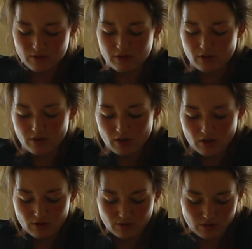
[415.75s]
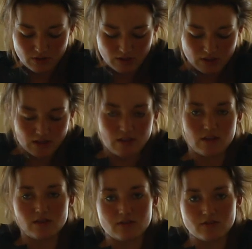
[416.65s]
a longer coat.
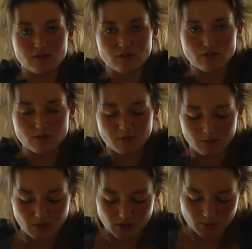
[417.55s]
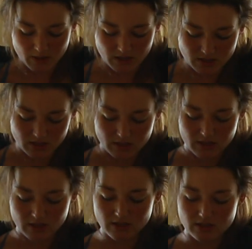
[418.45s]
It suits me much better,
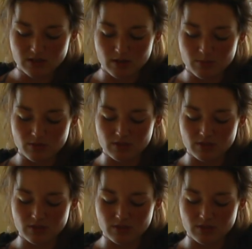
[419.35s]
and it's double